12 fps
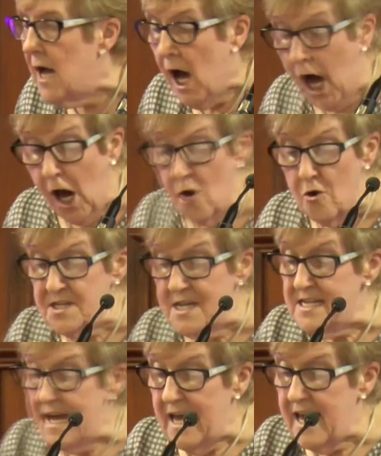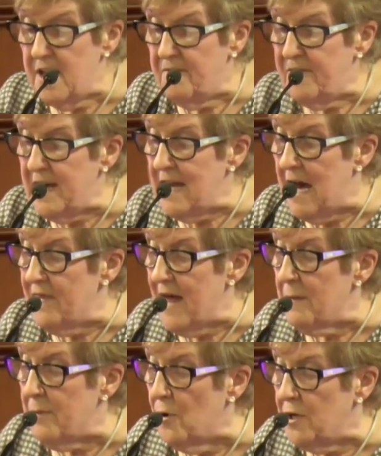How did he feel at
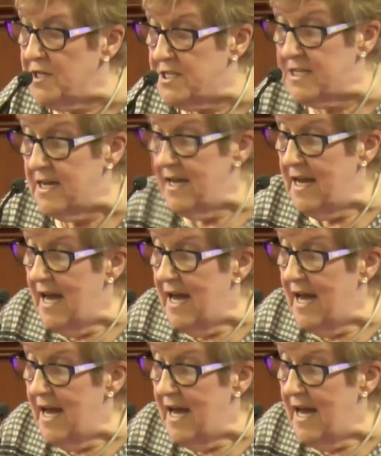that point?